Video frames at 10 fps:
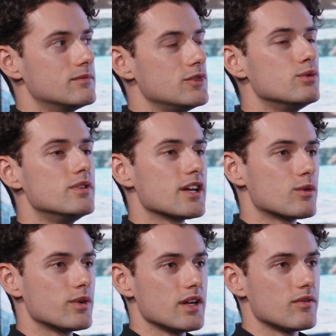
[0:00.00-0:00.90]

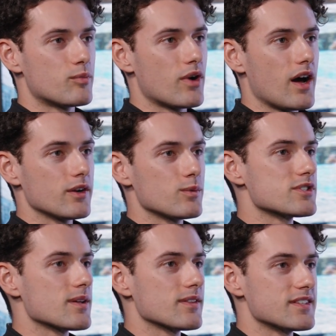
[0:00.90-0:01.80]
uniquity of a product, where
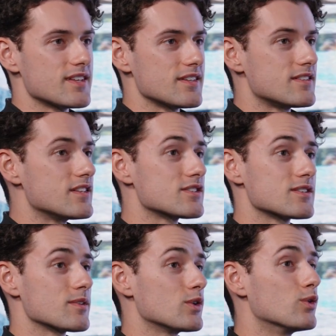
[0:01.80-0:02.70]
something that says, this is
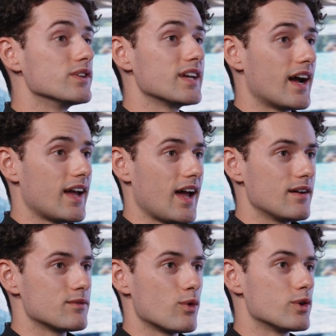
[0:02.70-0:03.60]
something only I
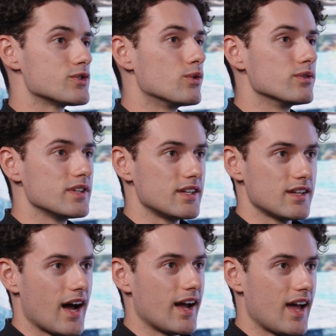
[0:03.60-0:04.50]
have, or it's only
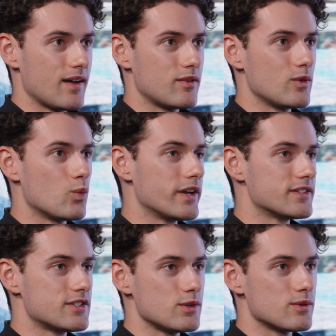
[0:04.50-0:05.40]
I have it when
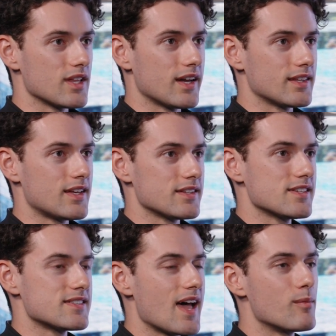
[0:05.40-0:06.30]
it's used like this,
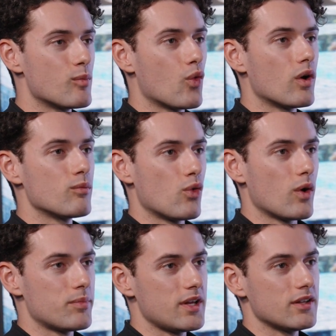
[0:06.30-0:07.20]
is that more and more
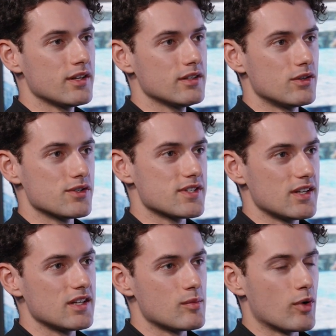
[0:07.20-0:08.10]
appealing you're
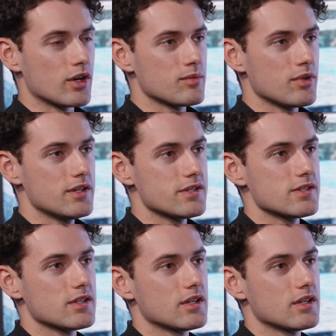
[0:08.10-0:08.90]
seeing in the marketplace?